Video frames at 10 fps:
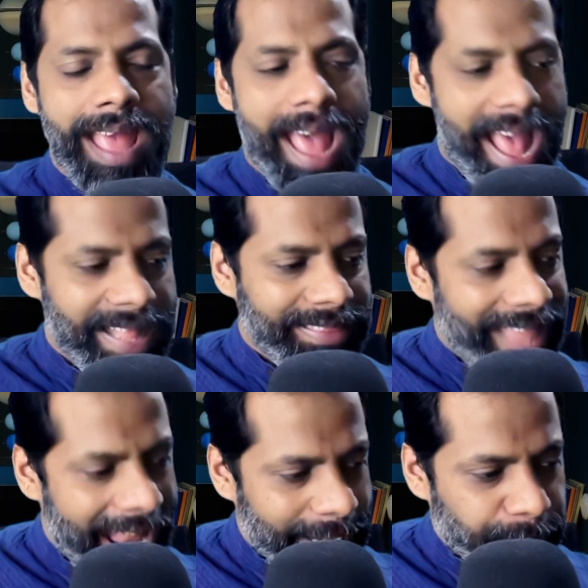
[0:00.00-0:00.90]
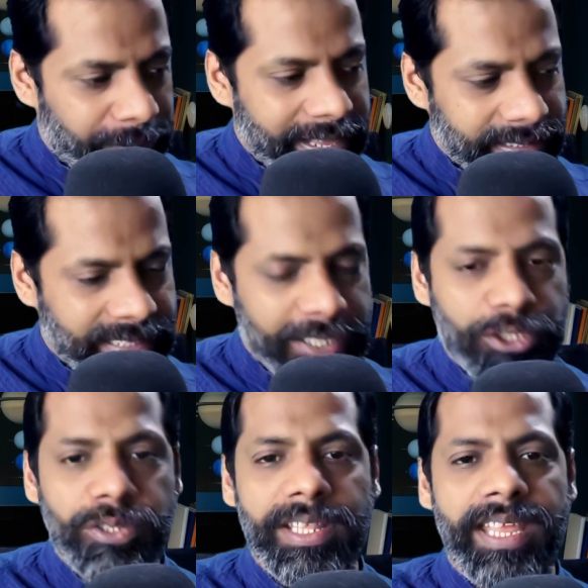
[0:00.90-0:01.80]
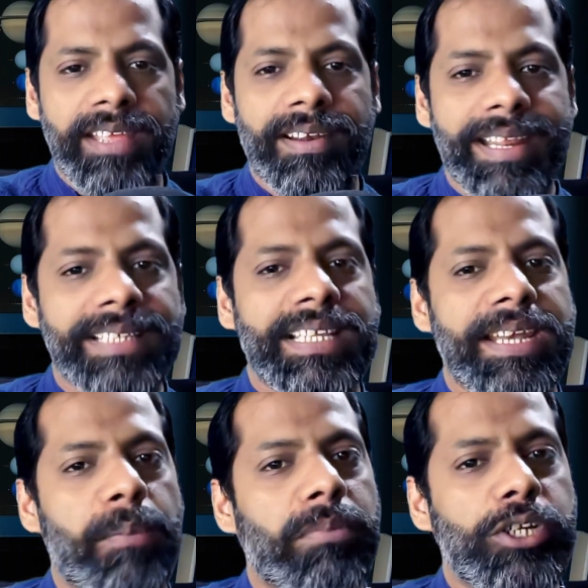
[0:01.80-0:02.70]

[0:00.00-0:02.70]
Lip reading: And that brings us to the reason number